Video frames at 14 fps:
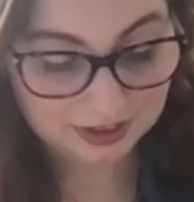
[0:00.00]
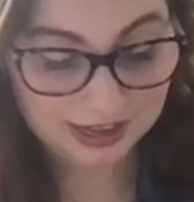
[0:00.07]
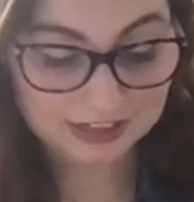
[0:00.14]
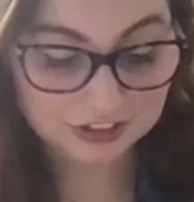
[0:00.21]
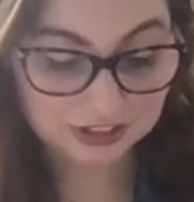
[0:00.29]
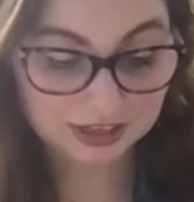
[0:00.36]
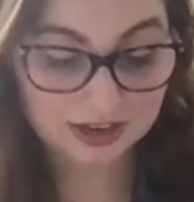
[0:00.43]

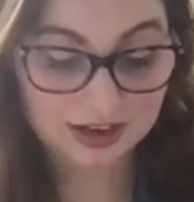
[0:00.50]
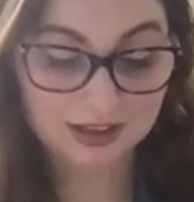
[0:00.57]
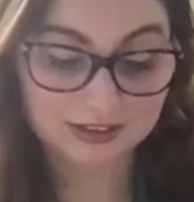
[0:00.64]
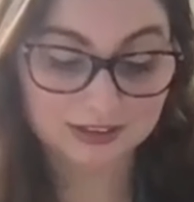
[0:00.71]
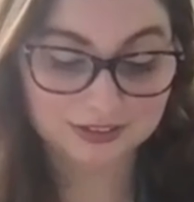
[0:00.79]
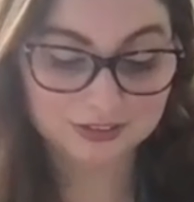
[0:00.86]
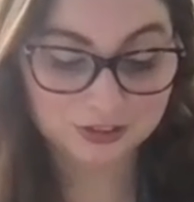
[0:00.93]
Angela
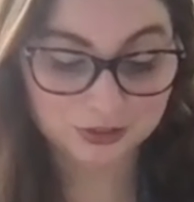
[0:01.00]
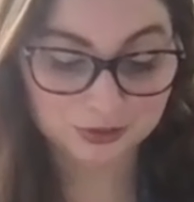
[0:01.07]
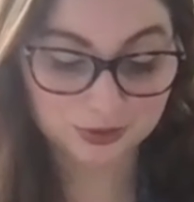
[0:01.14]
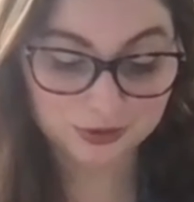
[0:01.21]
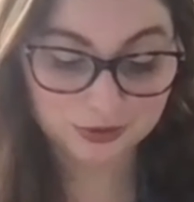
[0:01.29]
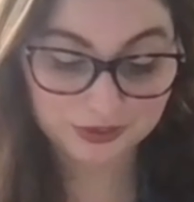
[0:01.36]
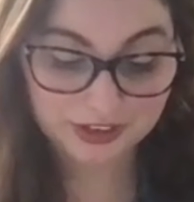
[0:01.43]
Cullen
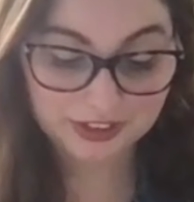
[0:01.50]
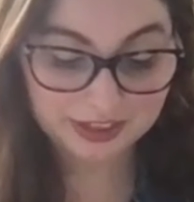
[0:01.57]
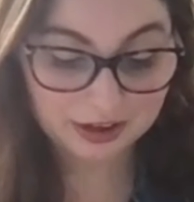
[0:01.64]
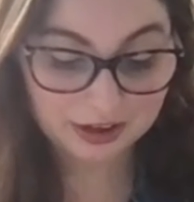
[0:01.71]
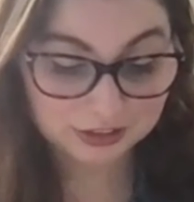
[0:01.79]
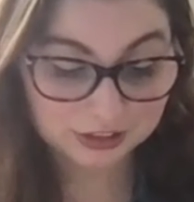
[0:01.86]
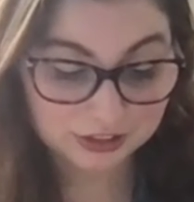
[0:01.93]
stole
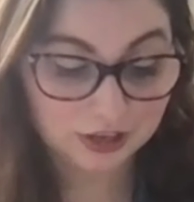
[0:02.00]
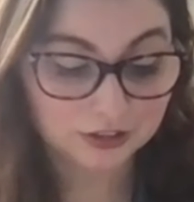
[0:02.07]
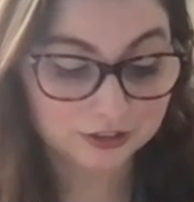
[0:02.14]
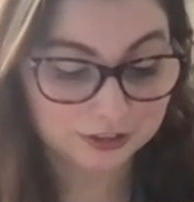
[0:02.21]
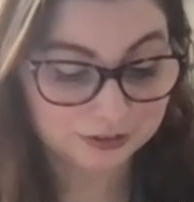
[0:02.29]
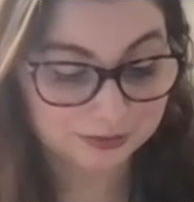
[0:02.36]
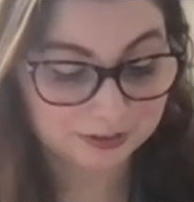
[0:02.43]

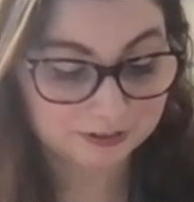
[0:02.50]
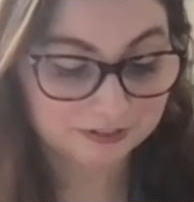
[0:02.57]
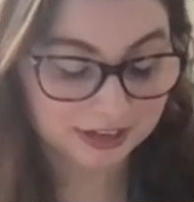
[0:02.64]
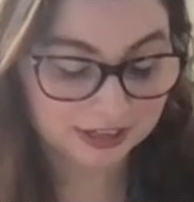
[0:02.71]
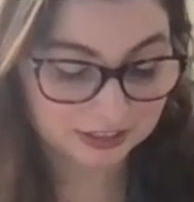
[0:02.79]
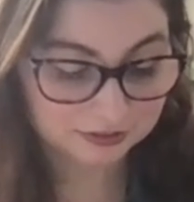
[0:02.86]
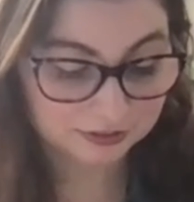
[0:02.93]
$3,000 from the
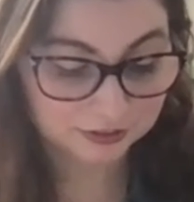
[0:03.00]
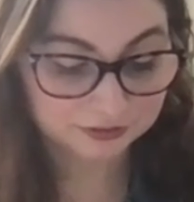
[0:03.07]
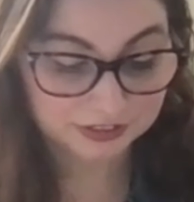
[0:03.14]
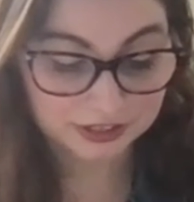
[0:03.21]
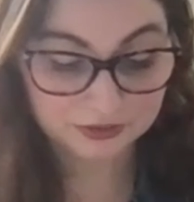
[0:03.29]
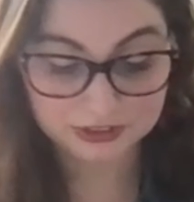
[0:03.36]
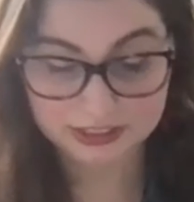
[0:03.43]
Fund for
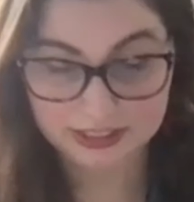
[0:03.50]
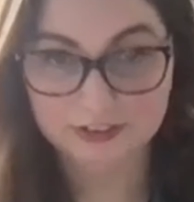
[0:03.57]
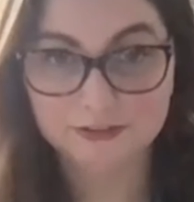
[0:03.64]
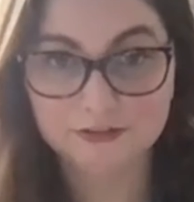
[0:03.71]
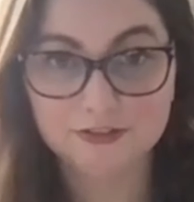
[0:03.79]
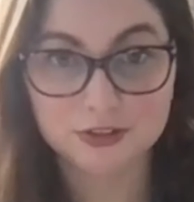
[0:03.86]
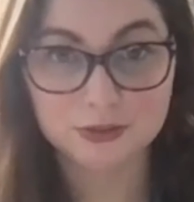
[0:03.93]
Flood Relief
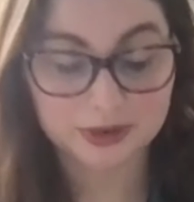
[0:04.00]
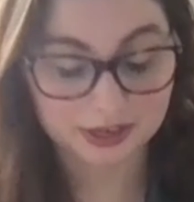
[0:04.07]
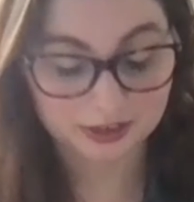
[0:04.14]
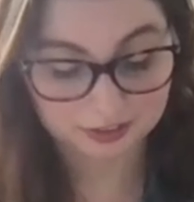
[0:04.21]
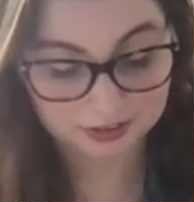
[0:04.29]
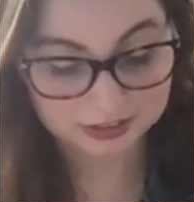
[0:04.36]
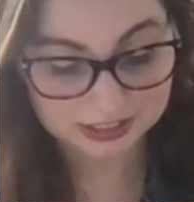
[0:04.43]
in
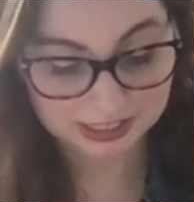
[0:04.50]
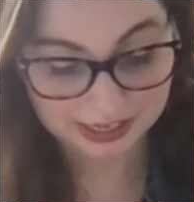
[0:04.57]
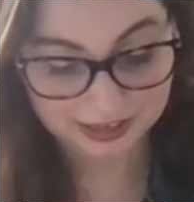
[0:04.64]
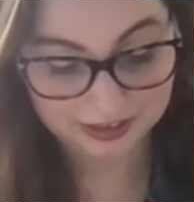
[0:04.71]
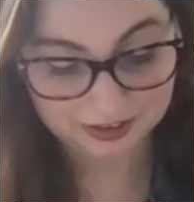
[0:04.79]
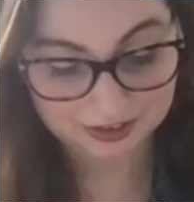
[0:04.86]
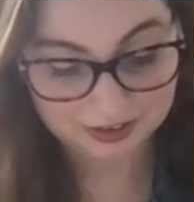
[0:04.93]

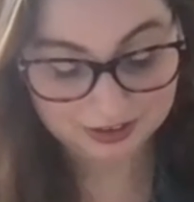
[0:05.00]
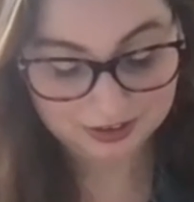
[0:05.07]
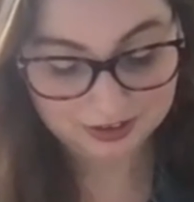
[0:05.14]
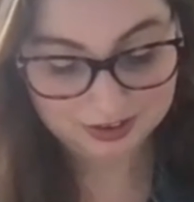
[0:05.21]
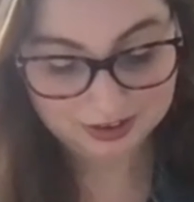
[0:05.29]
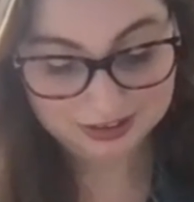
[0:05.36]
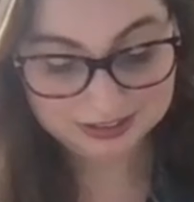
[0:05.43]
2013.
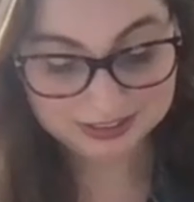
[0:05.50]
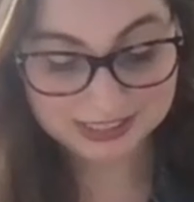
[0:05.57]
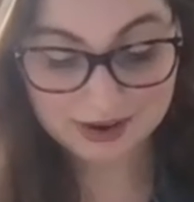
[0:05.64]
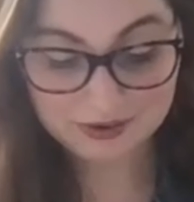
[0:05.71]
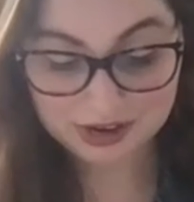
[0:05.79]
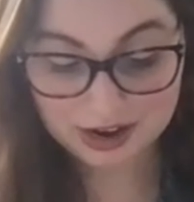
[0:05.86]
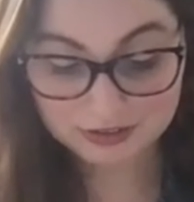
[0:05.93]
The
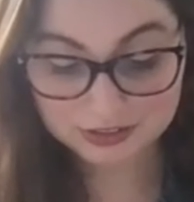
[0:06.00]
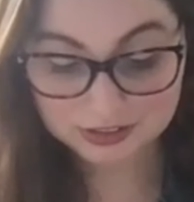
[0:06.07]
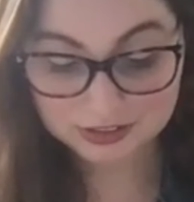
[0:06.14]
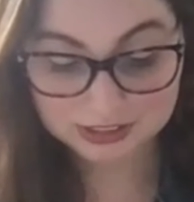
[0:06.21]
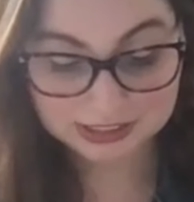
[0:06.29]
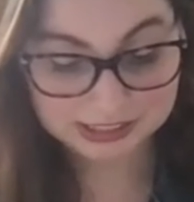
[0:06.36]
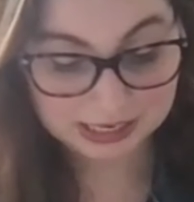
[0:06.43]
town
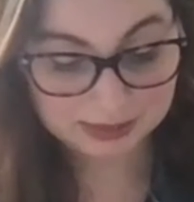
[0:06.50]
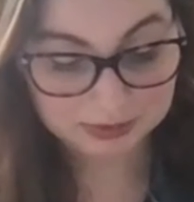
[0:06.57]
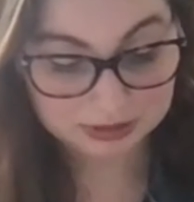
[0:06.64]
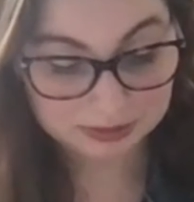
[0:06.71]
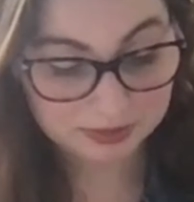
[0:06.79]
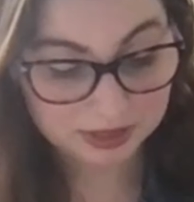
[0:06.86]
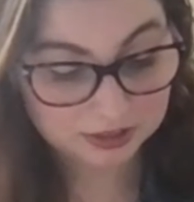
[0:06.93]
council had
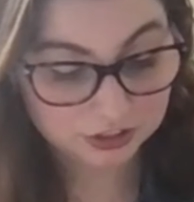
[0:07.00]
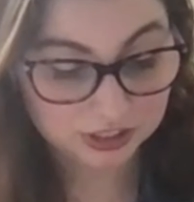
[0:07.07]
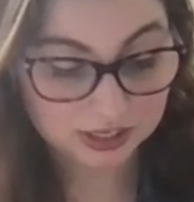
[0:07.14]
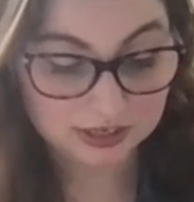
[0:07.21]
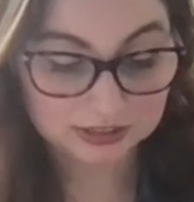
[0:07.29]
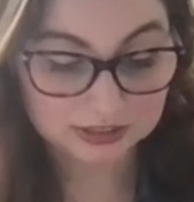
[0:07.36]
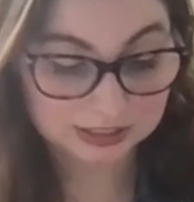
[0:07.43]
stapled a milk
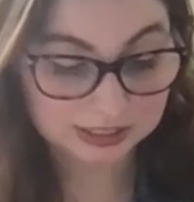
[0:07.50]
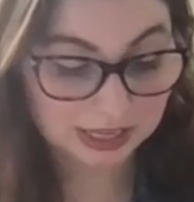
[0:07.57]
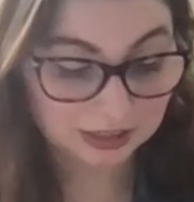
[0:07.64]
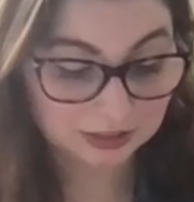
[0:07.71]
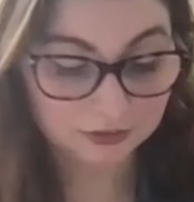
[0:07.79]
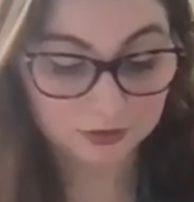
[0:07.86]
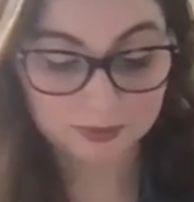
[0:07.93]
jug to the
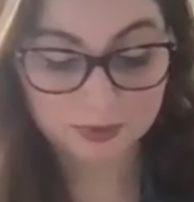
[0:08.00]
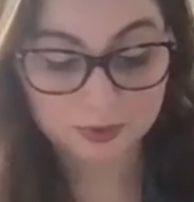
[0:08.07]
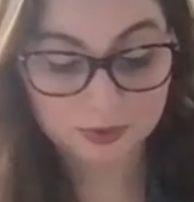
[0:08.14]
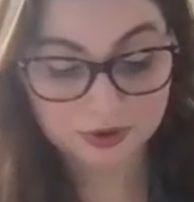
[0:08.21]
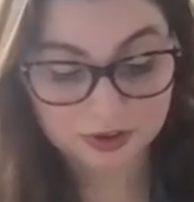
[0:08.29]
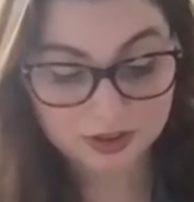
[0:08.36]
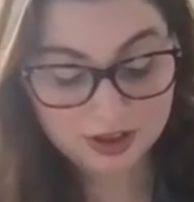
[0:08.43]
telephone
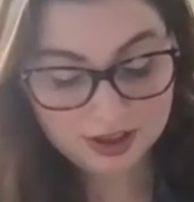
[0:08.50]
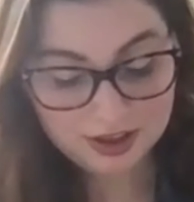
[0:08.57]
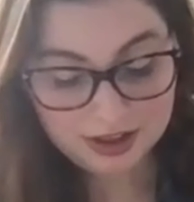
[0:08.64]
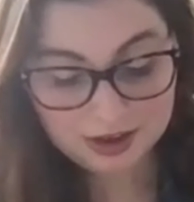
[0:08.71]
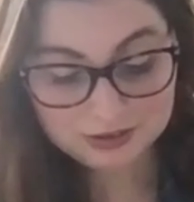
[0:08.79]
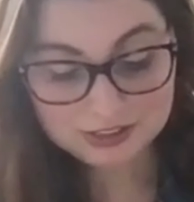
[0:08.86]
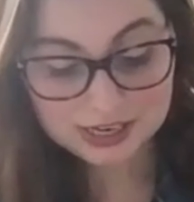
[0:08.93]
pole
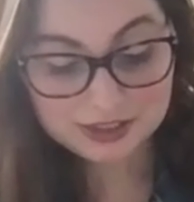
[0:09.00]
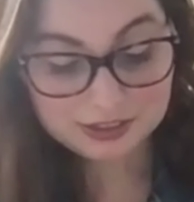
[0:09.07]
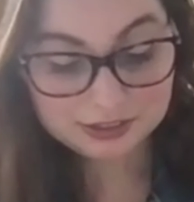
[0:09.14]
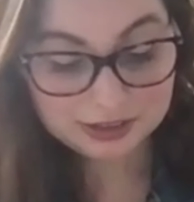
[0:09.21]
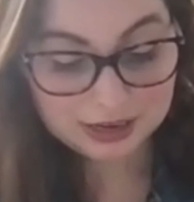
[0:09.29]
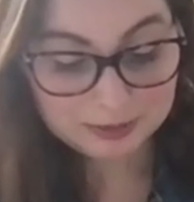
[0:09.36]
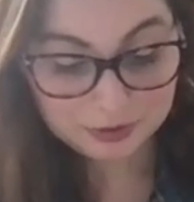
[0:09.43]
outside the
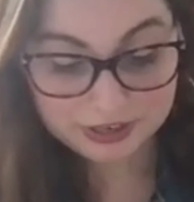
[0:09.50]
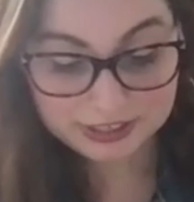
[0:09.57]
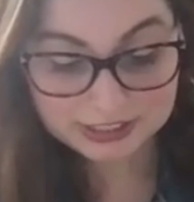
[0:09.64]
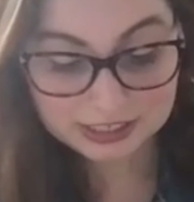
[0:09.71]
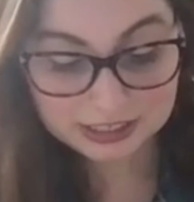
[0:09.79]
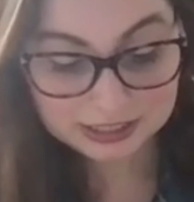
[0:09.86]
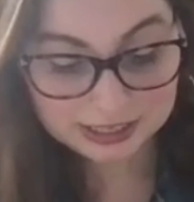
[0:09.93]
library
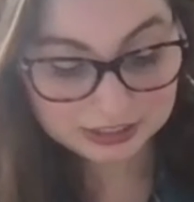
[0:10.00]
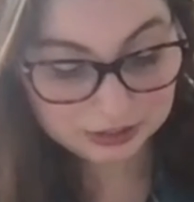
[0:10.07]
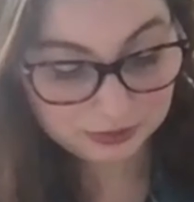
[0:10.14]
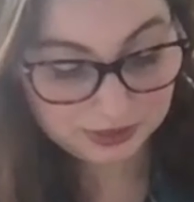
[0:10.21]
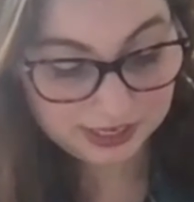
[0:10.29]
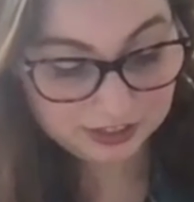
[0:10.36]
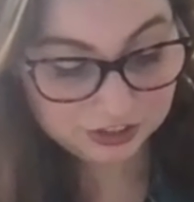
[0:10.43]
to collect
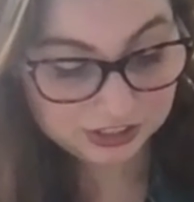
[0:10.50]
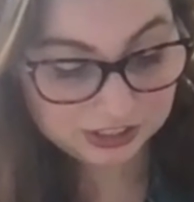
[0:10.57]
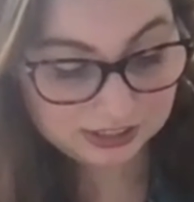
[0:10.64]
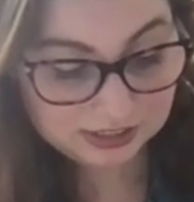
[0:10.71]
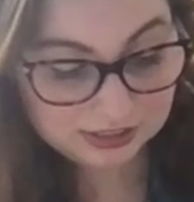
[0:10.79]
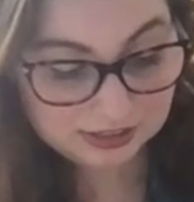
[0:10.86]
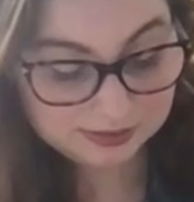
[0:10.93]

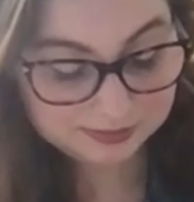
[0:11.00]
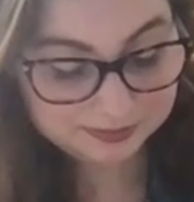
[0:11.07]
donations.